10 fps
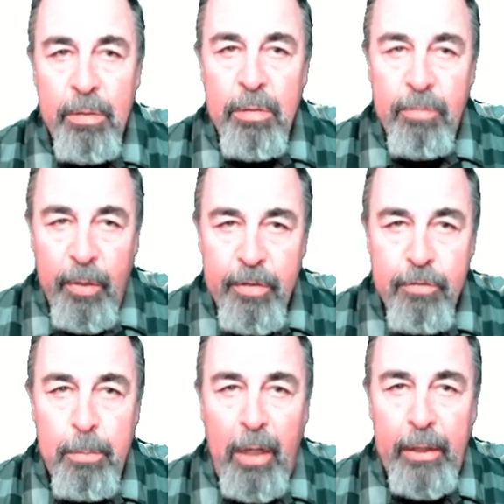for the
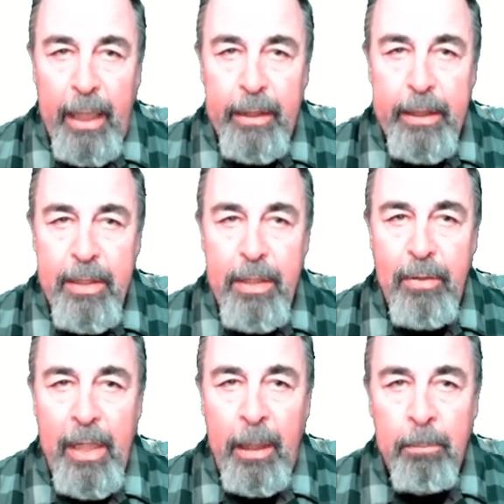smart LED
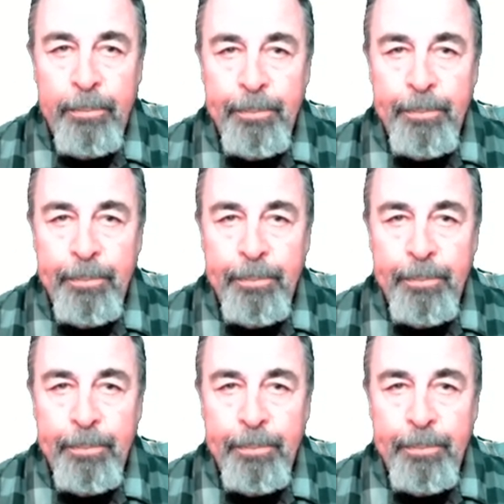thing.